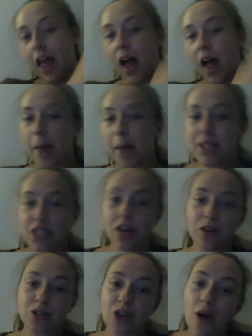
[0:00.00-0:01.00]
I miss
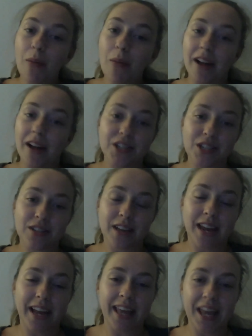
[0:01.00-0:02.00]
y'all so much,
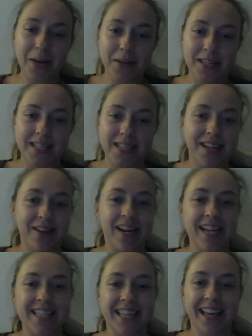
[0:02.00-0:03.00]
and I can't wait to see you
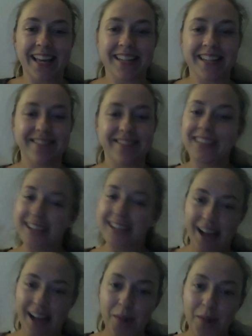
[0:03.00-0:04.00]
guys again.
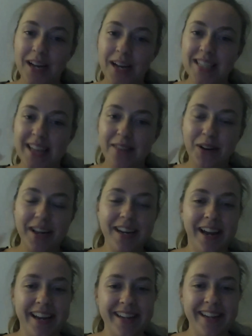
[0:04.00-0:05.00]
I hope you guys have a great
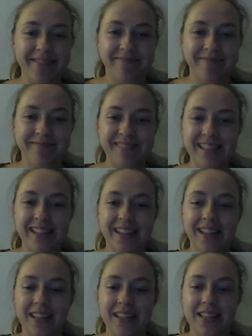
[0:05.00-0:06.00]
night.
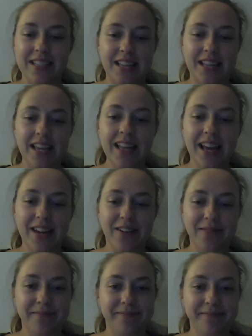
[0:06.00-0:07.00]
See you
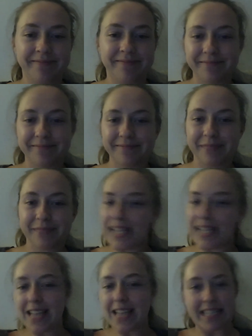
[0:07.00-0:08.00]
later. Miss
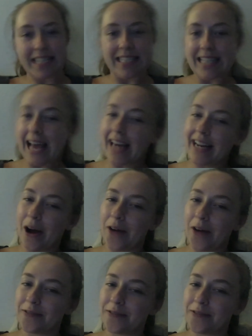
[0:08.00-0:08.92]
Liza signing off.